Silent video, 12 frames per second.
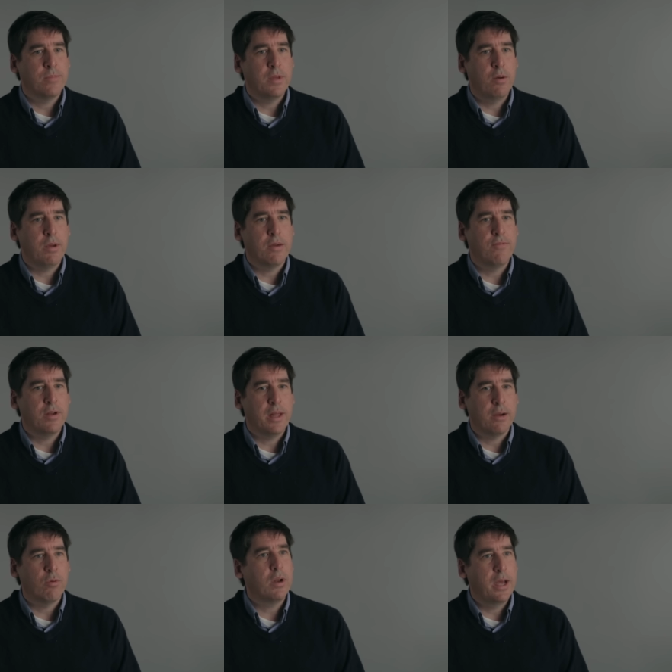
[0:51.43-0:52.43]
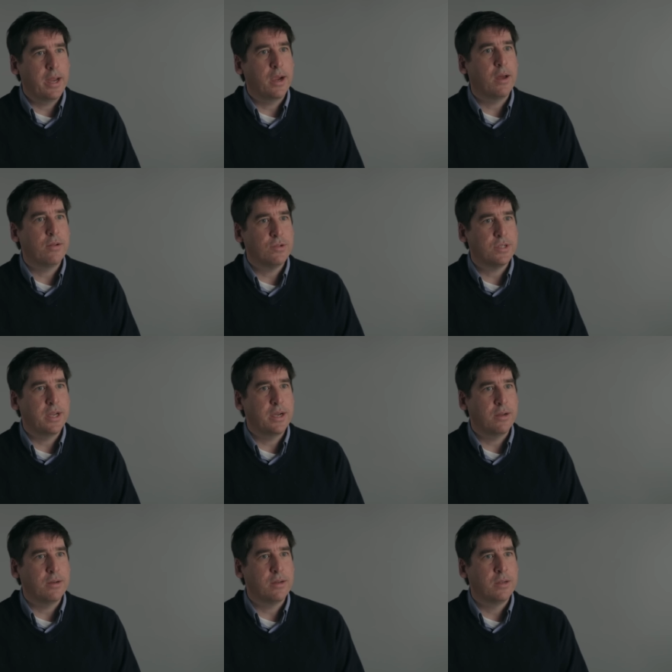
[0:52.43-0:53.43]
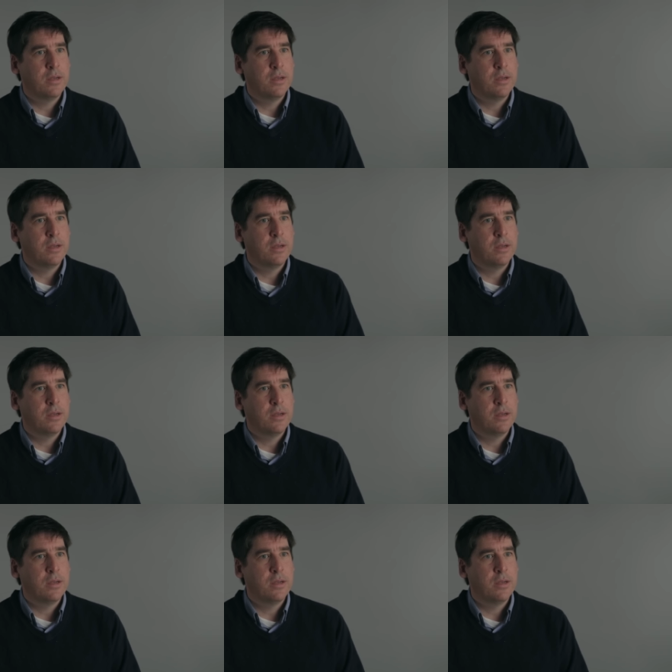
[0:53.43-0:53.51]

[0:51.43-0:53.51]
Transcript: and we can feel like we're letting others down.